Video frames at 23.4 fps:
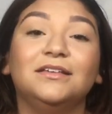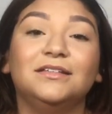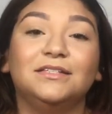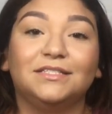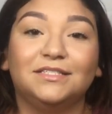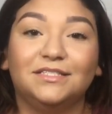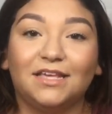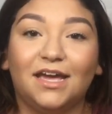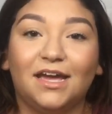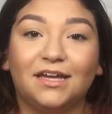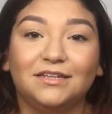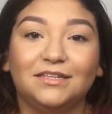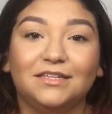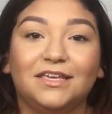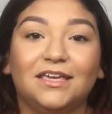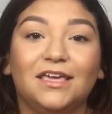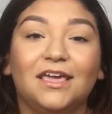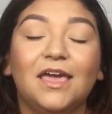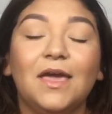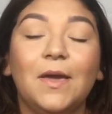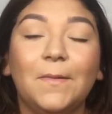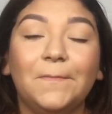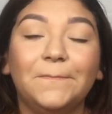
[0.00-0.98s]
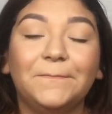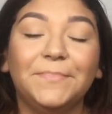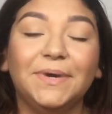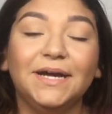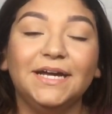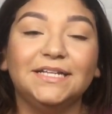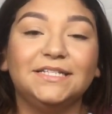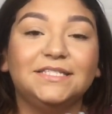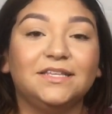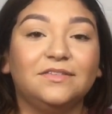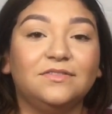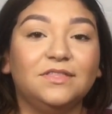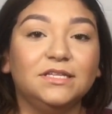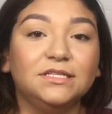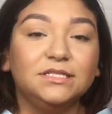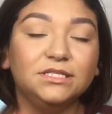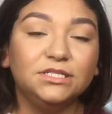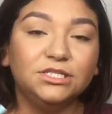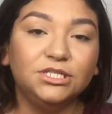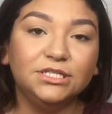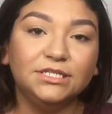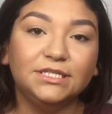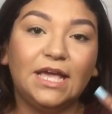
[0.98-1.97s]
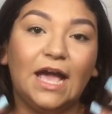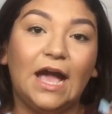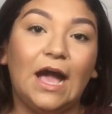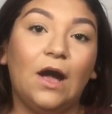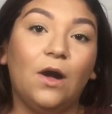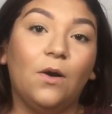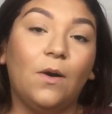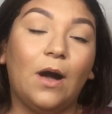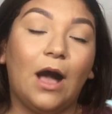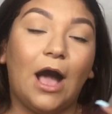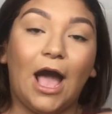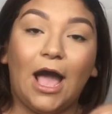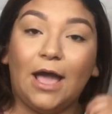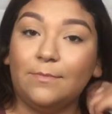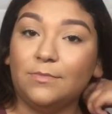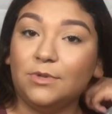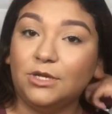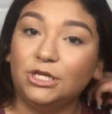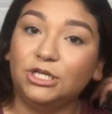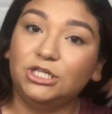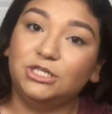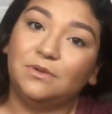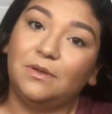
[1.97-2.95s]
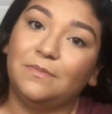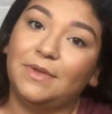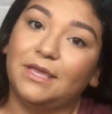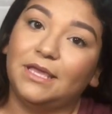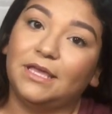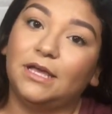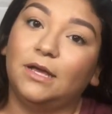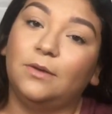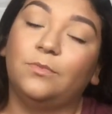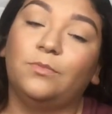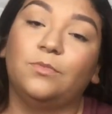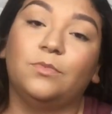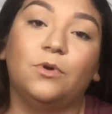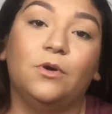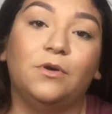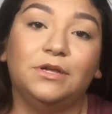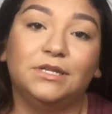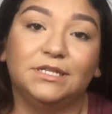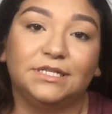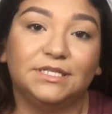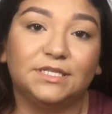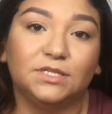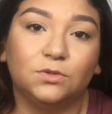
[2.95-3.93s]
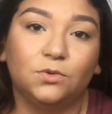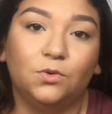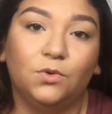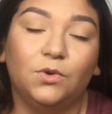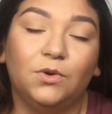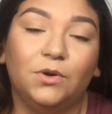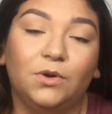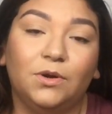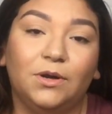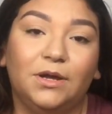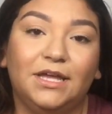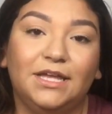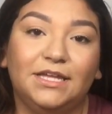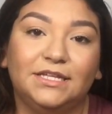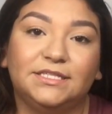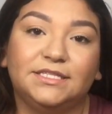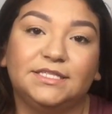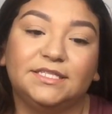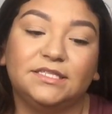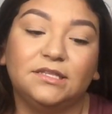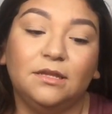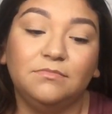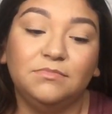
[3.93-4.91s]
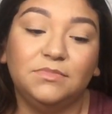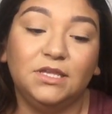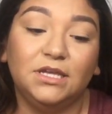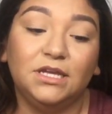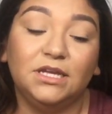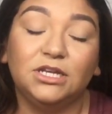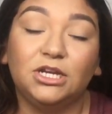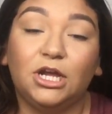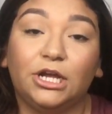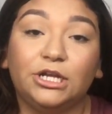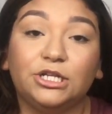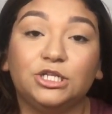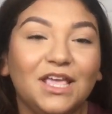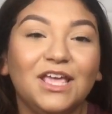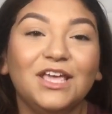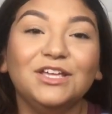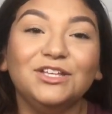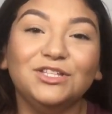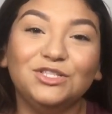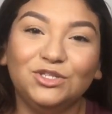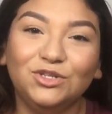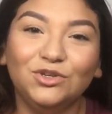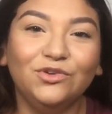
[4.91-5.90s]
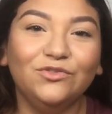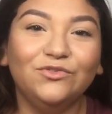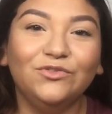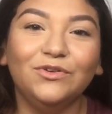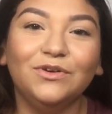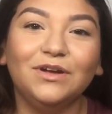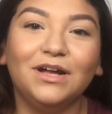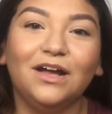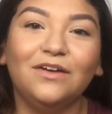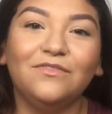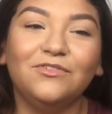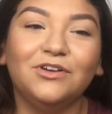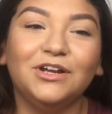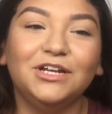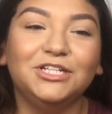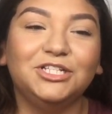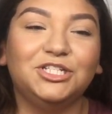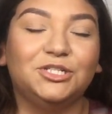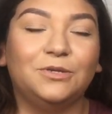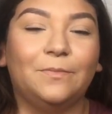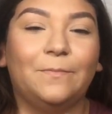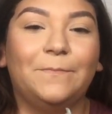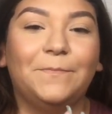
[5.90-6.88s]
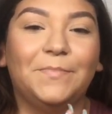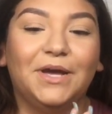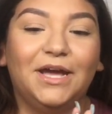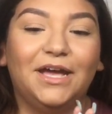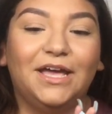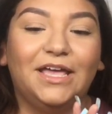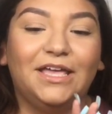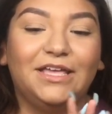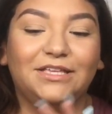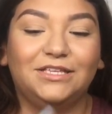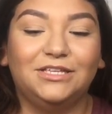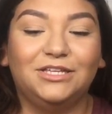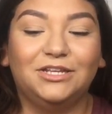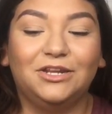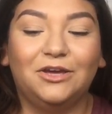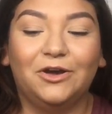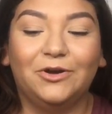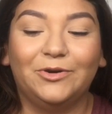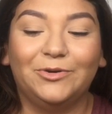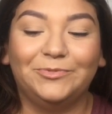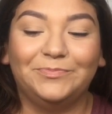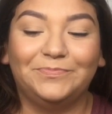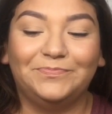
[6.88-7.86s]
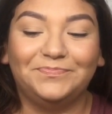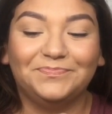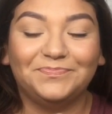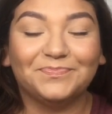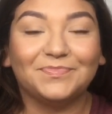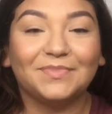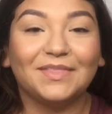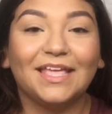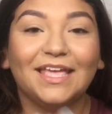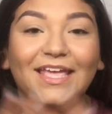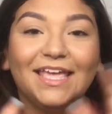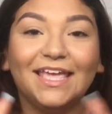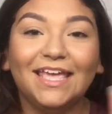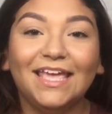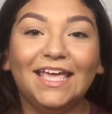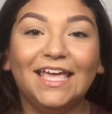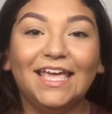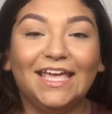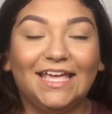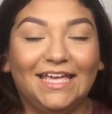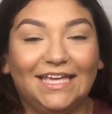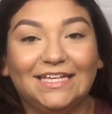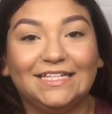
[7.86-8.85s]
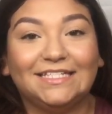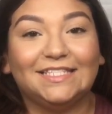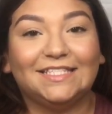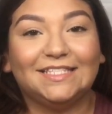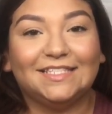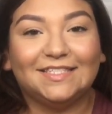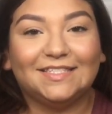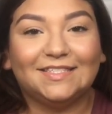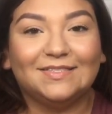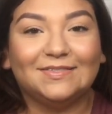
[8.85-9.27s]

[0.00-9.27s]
sadly. But this is just how I'm gonna do my makeup going to school. It's something not too full coverage, but you know, it's